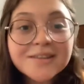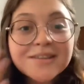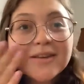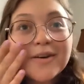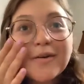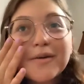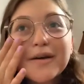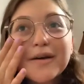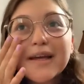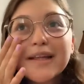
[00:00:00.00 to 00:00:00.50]

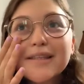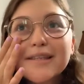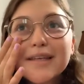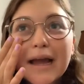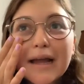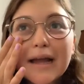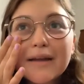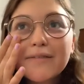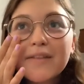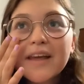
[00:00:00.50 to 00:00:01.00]
So it's
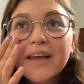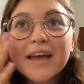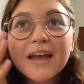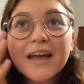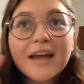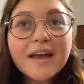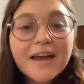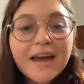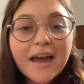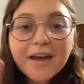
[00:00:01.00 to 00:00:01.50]
kind of like
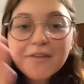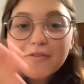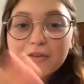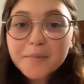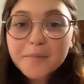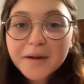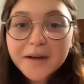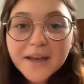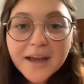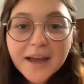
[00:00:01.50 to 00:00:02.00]

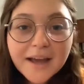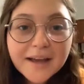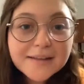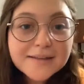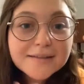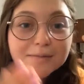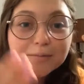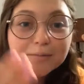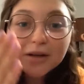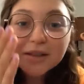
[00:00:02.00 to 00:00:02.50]
everybody
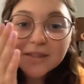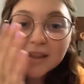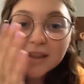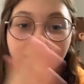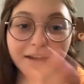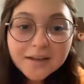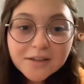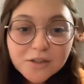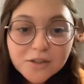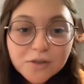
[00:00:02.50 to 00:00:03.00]
has what
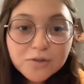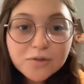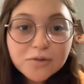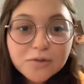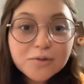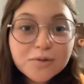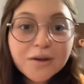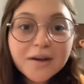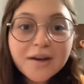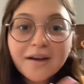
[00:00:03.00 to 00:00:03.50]
they
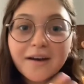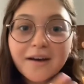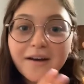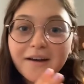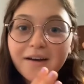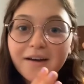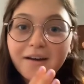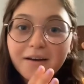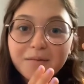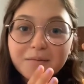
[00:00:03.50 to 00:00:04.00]
do,
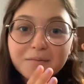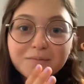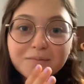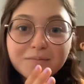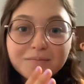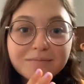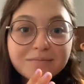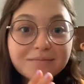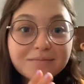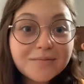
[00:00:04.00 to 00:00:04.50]

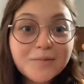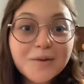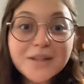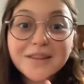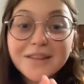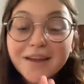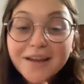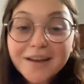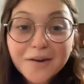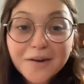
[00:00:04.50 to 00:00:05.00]
what
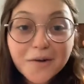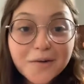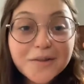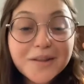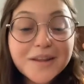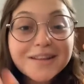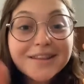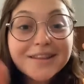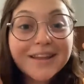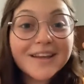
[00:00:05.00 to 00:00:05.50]
they know
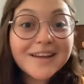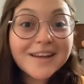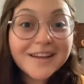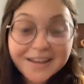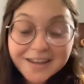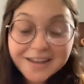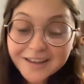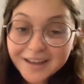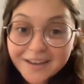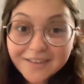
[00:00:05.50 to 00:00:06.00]
that
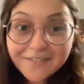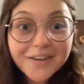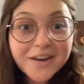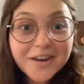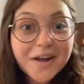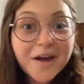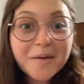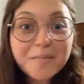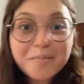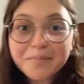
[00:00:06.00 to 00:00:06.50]
they've given
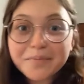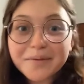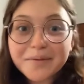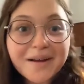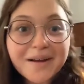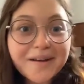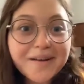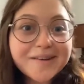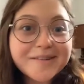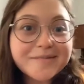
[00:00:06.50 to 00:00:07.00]
up,
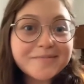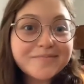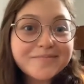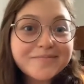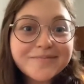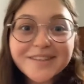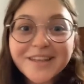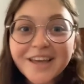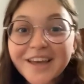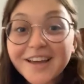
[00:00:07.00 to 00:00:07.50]

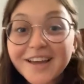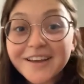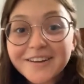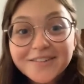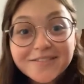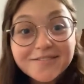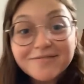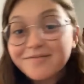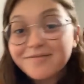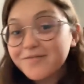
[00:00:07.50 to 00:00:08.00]
like
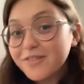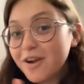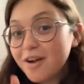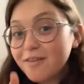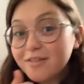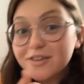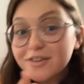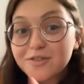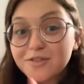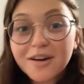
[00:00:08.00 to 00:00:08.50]

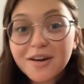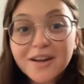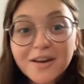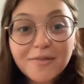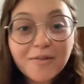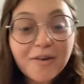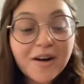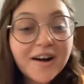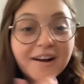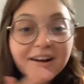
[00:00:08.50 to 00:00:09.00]
Forever
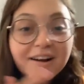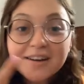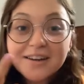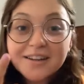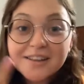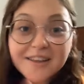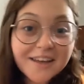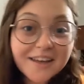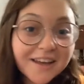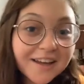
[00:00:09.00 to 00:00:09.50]
21 and
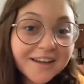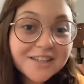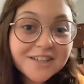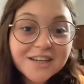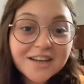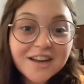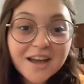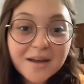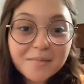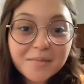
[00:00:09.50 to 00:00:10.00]
like
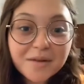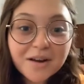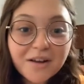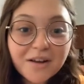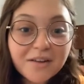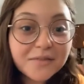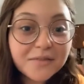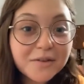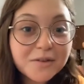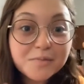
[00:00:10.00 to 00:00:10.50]
H&M and
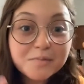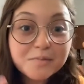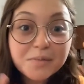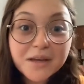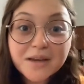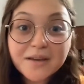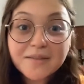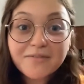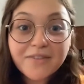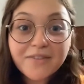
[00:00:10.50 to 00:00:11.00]
all of those
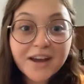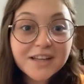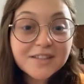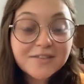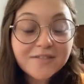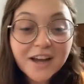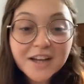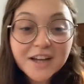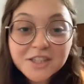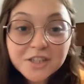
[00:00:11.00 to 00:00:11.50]
big fast
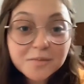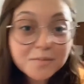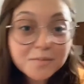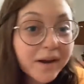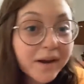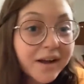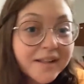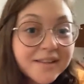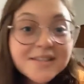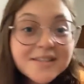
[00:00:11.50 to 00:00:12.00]
fashion
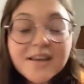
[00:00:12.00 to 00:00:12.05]
brands.